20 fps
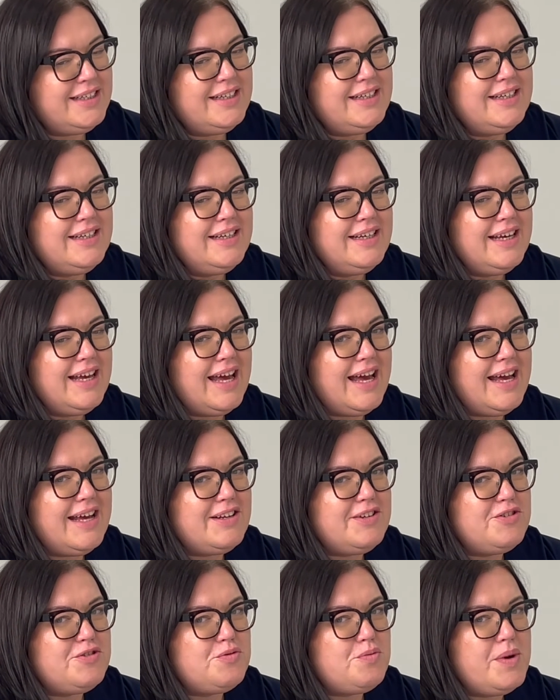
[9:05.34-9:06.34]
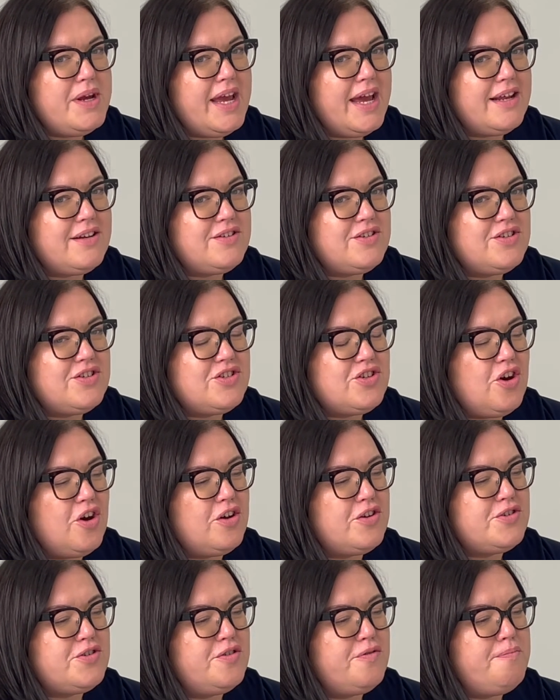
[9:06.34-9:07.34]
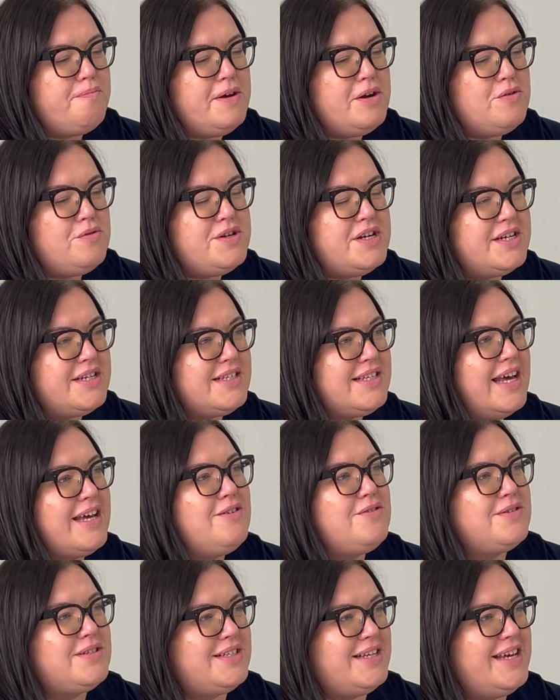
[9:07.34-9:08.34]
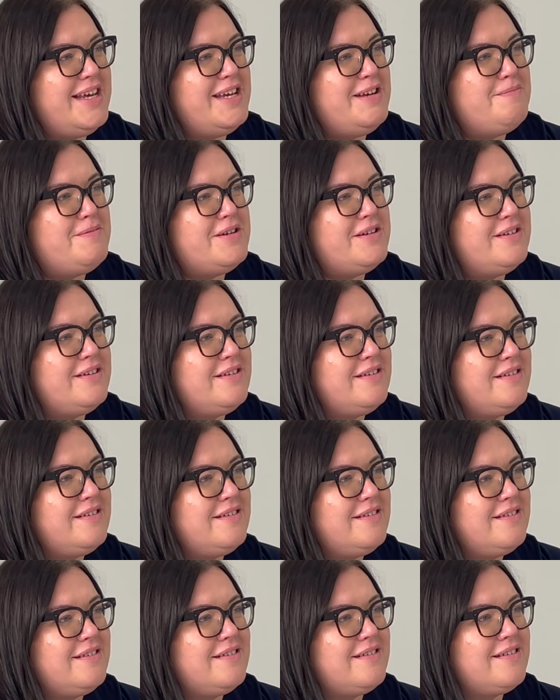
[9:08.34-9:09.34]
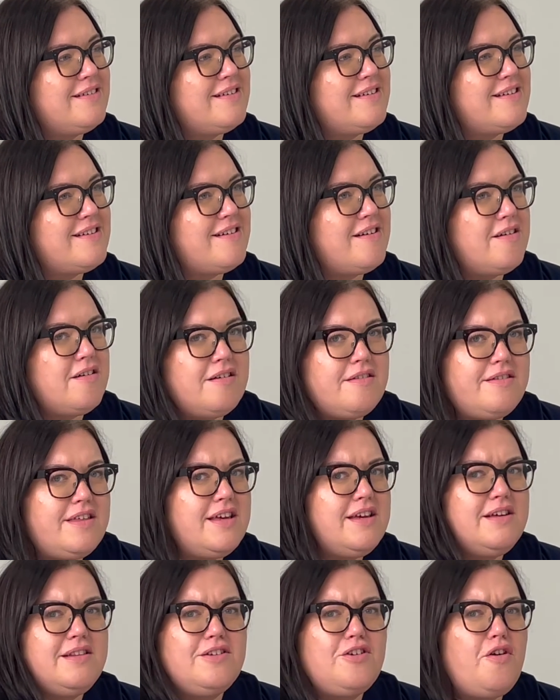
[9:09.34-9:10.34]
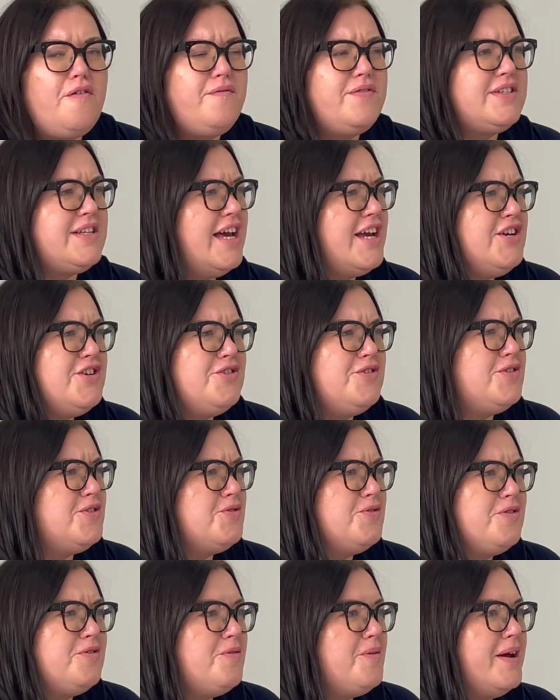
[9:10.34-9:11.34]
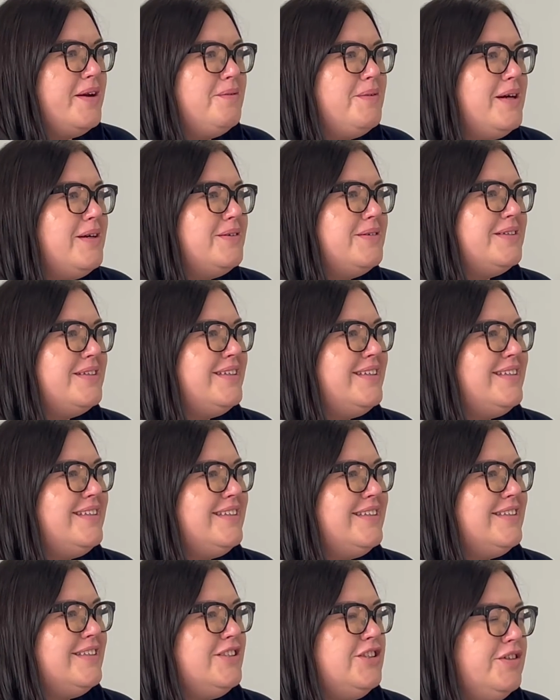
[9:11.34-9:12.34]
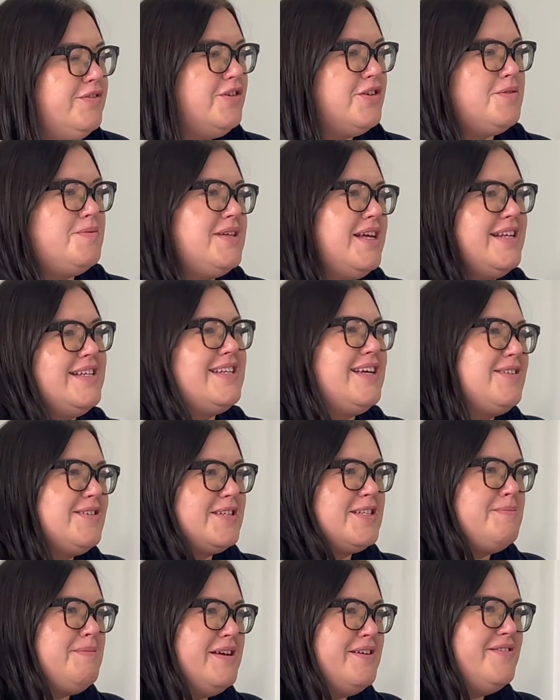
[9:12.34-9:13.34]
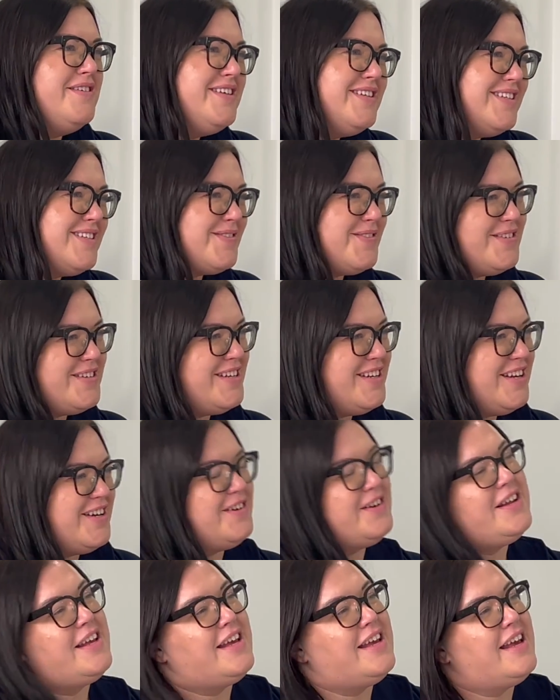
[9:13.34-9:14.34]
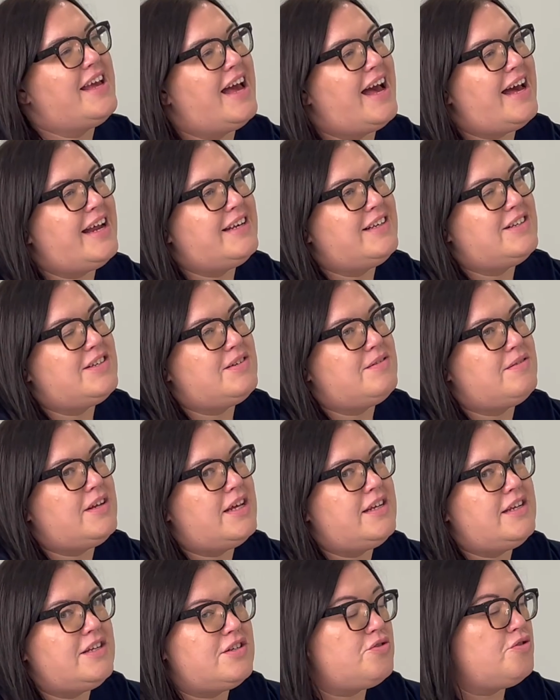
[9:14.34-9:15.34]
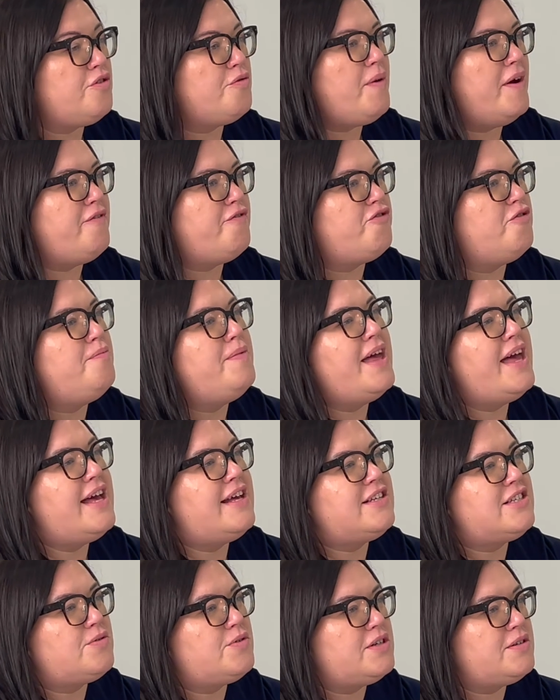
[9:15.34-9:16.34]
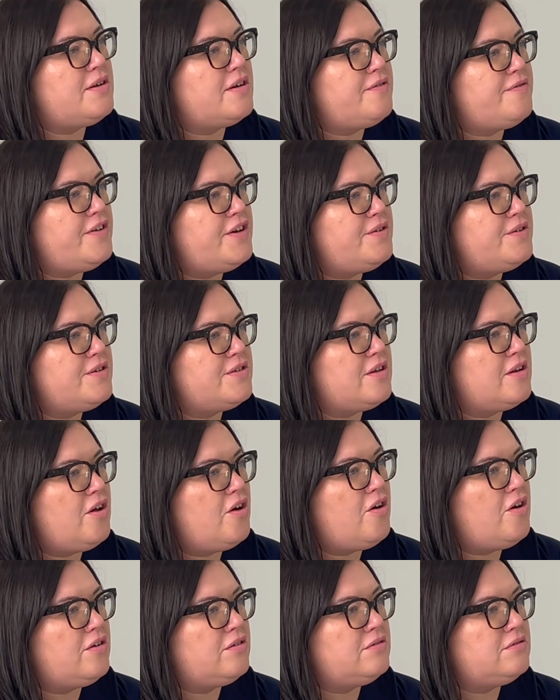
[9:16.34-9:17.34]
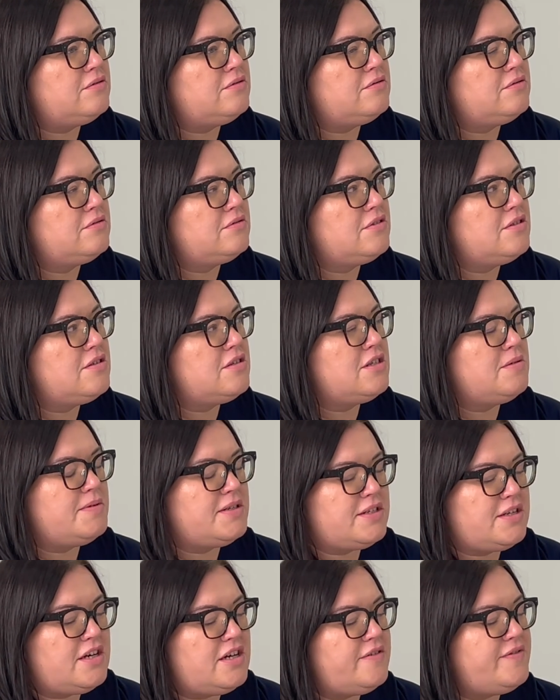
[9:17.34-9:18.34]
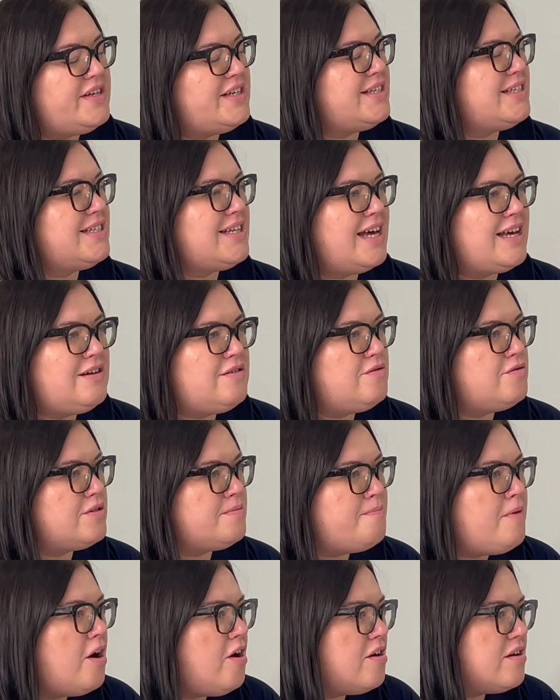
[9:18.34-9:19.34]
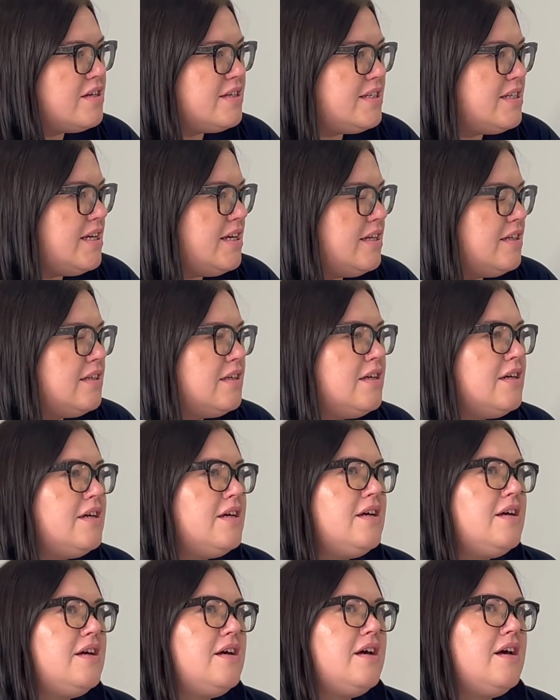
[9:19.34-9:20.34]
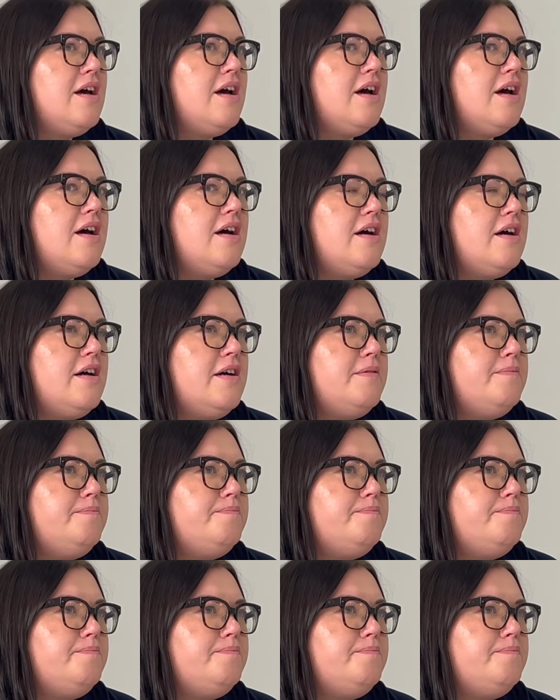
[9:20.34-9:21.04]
and we had to start sort of building a sales team, and I think the conversation sort of went, well, you've got some telesales experience, and it sort of went from there. So I focus a lot on customer service, sales, marketing, and